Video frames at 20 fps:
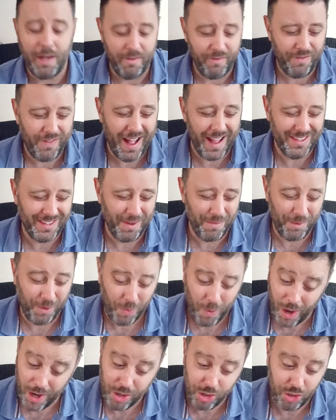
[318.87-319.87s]
In fact, I'm
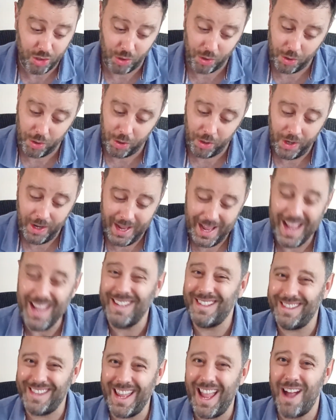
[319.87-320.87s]
quite sure
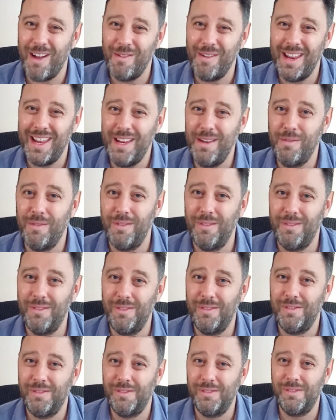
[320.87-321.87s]
it's the only
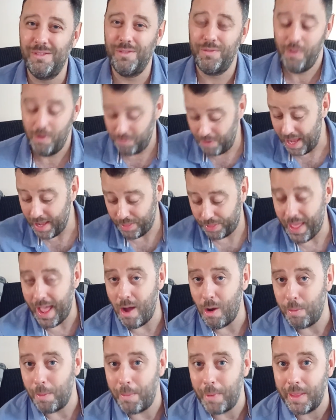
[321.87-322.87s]
full-length
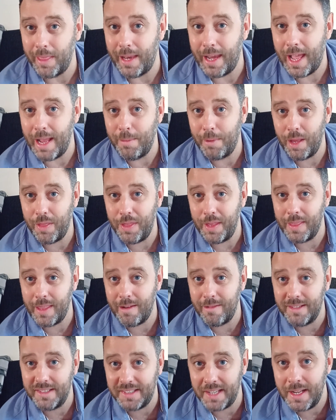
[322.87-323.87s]
album on the label. I think
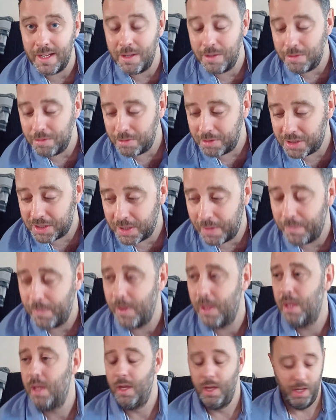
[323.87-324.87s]
there are singles
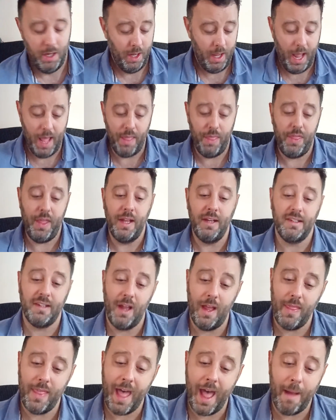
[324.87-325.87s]
and things
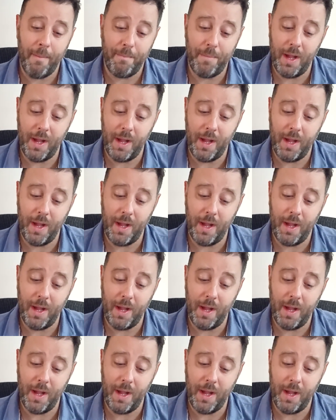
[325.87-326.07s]
like that.